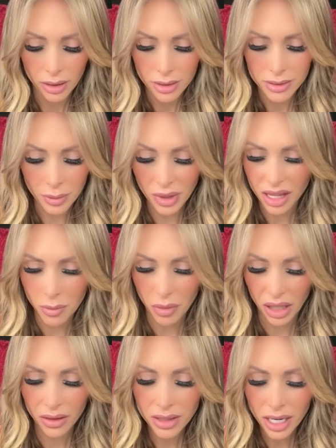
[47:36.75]
somebody in the
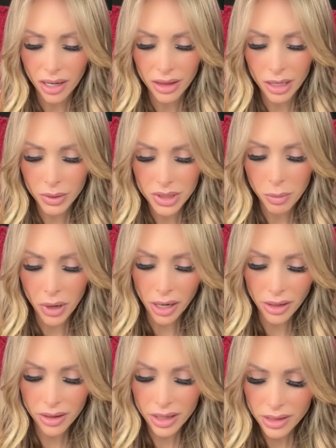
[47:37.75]
military that was part
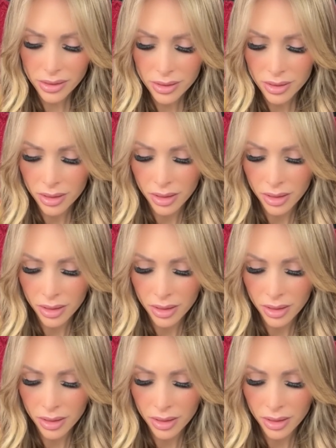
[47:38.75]
of this.